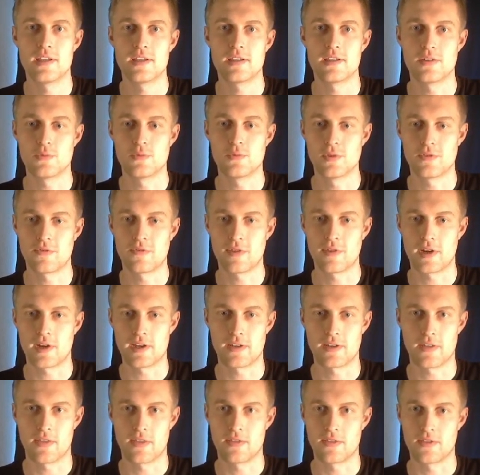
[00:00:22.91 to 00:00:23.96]
You will
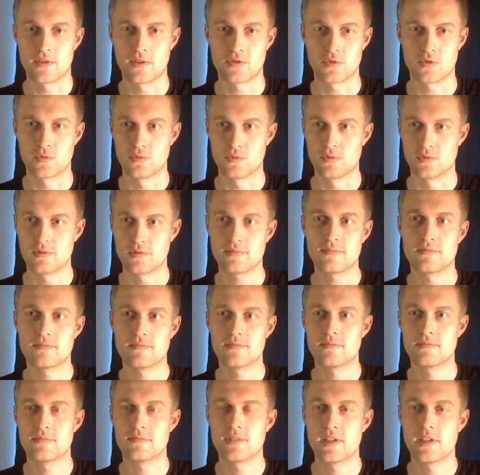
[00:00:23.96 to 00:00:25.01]
find the tool
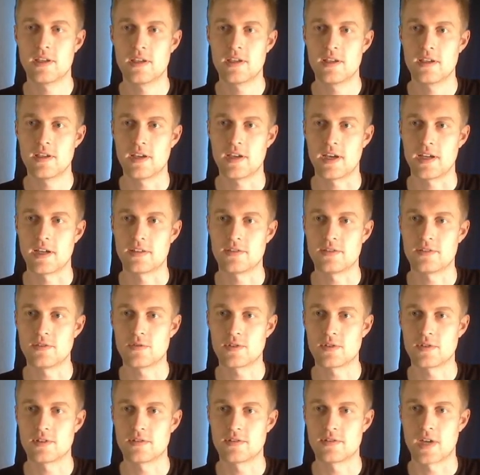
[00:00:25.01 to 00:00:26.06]
and you
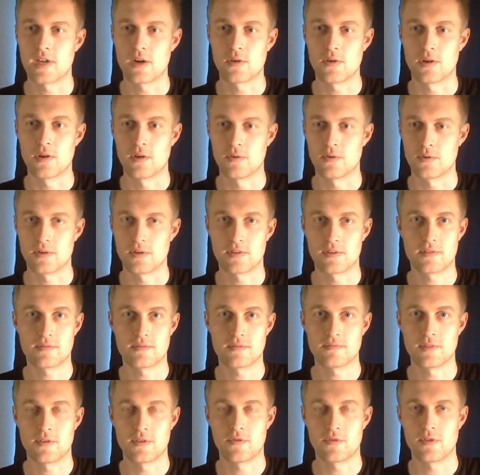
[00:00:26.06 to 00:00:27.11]
can download it.
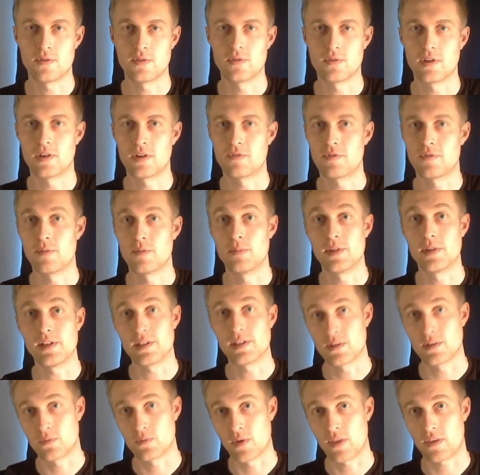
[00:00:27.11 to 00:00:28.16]
If you are familiar
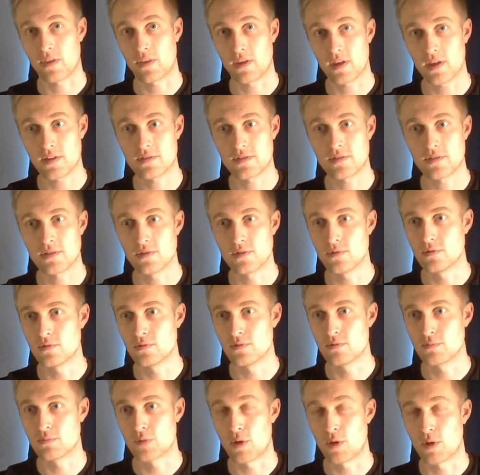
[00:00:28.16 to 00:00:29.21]
with Git,
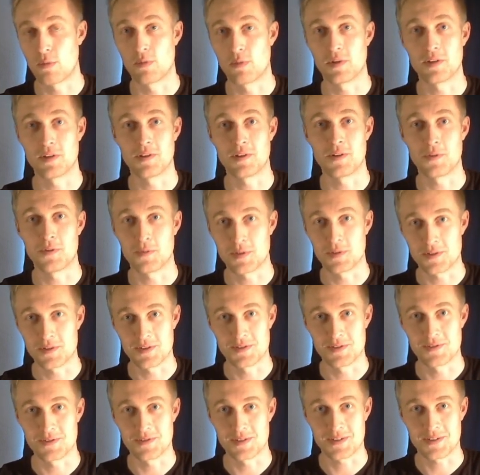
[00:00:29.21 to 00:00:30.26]
you probably know what you're
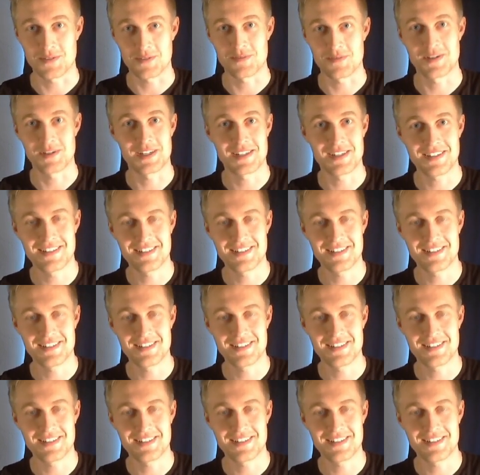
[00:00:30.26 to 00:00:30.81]
doing already.